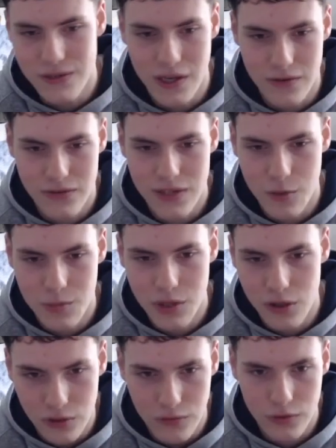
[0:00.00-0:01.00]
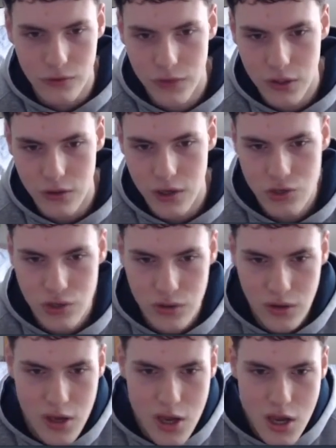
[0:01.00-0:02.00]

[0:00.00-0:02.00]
that I've set up here, a lot of configuration.